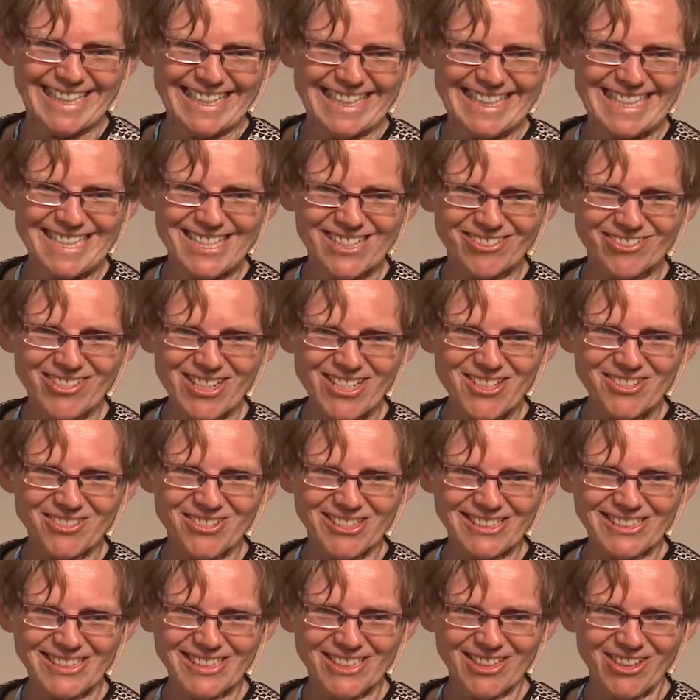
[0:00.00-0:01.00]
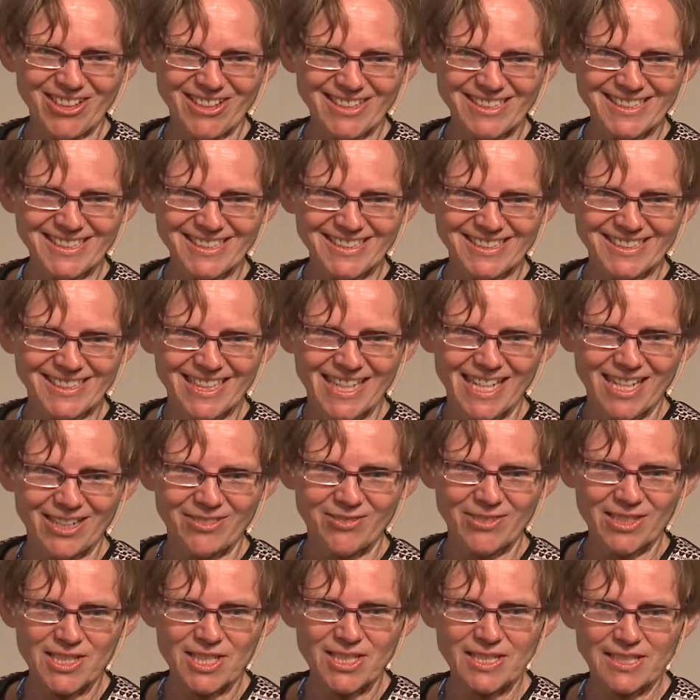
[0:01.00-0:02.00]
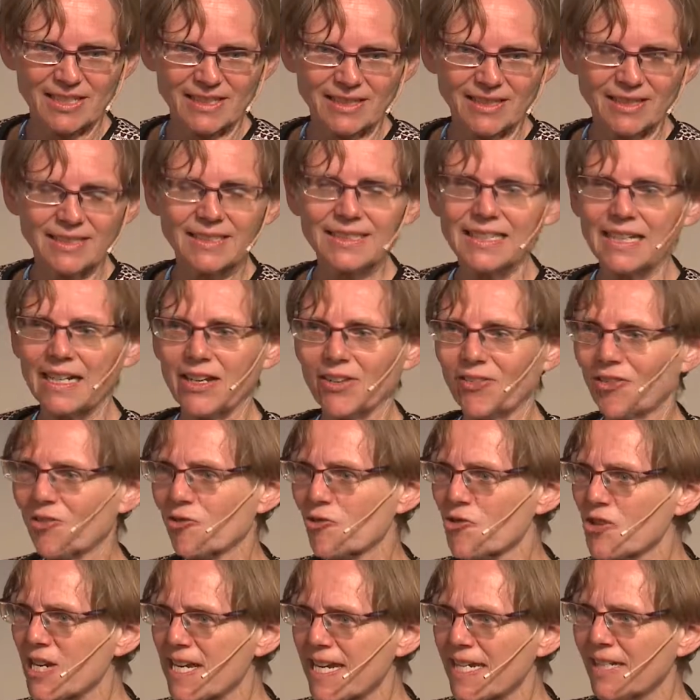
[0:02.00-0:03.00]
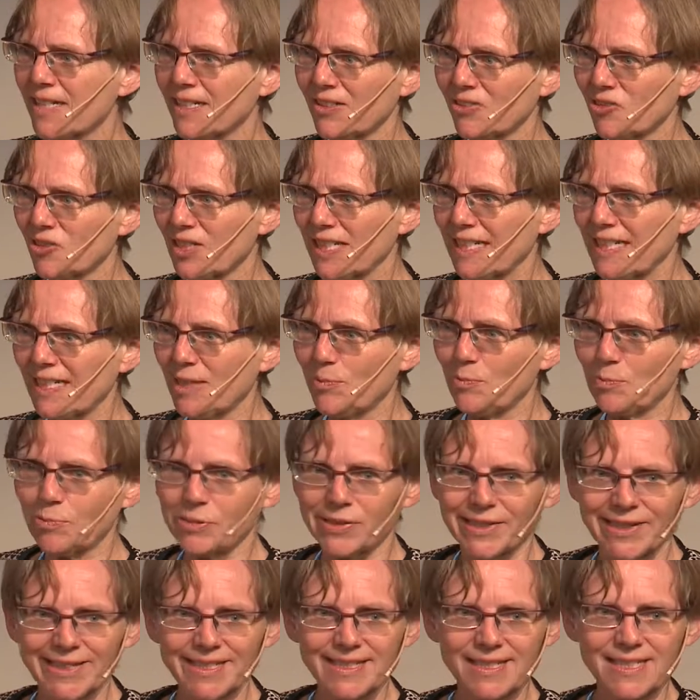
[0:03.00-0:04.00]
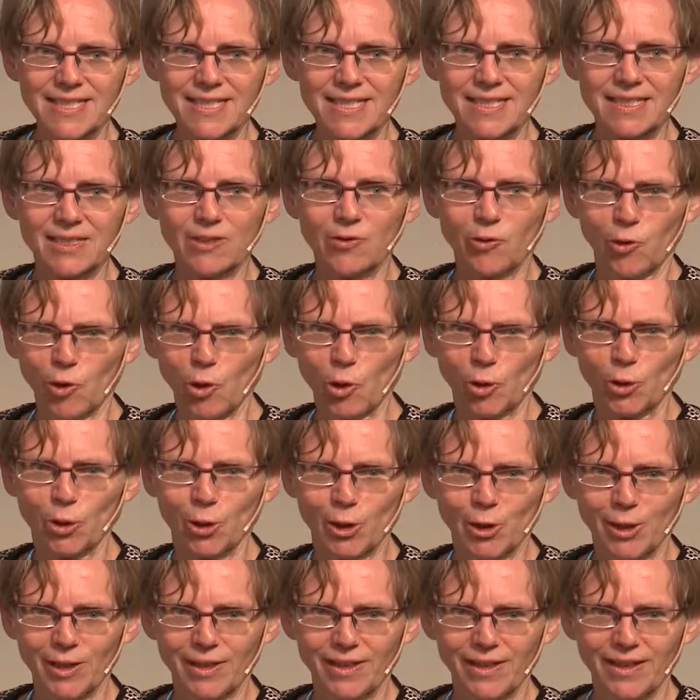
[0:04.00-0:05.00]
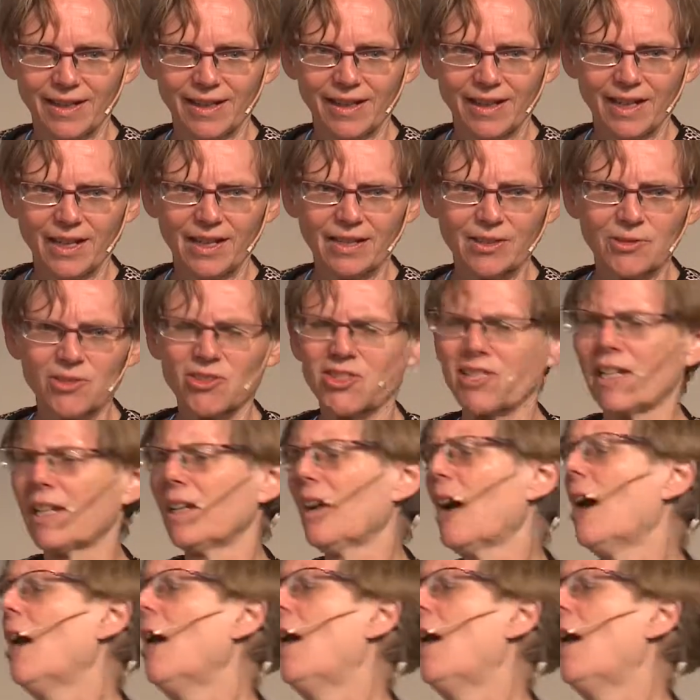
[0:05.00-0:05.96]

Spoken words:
It's a restaurant in London which 3D prints food. You say,